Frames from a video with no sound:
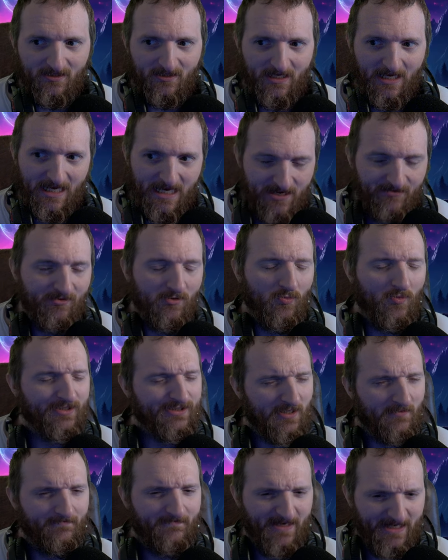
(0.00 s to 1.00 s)
even with
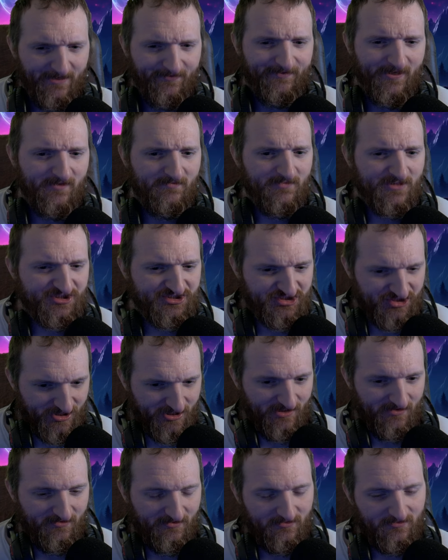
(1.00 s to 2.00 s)
a beefy
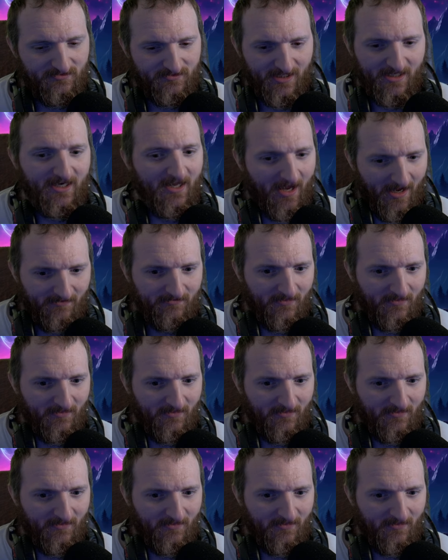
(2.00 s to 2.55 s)
machine that